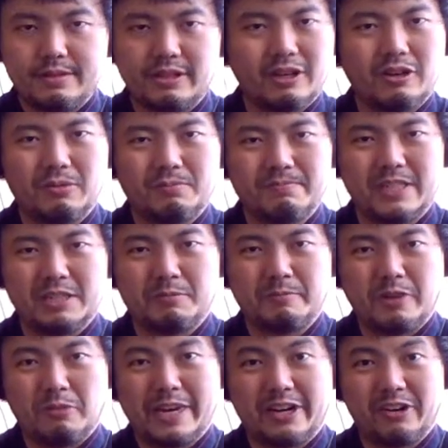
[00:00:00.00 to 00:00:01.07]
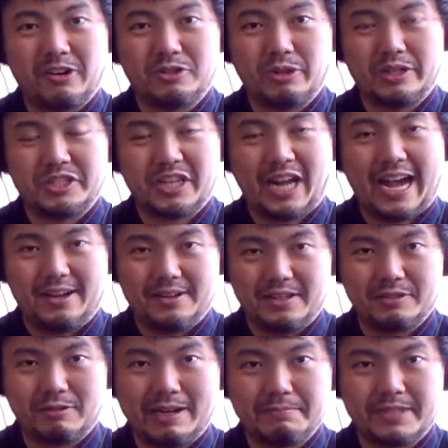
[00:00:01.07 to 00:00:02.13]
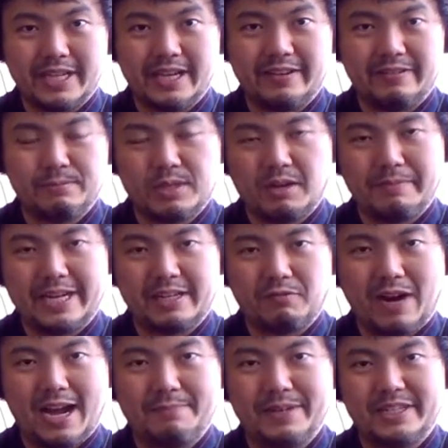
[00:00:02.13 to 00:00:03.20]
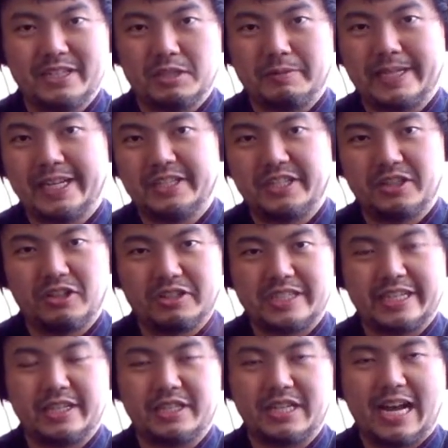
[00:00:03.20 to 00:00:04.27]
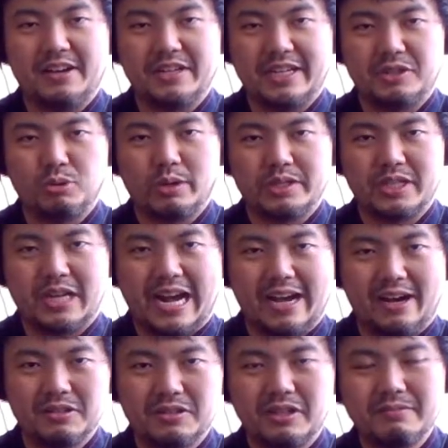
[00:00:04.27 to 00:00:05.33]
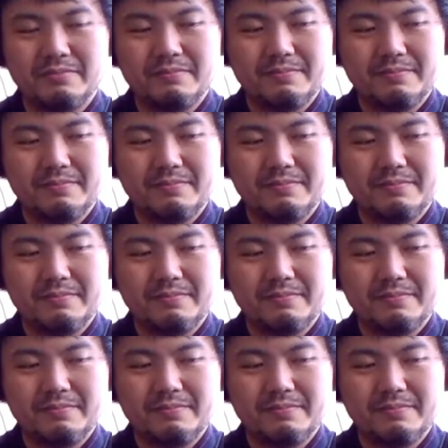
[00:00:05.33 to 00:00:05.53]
So just don't make her into a child, is what I'm saying. Don't make the rabbit just because she looks like a child into a child.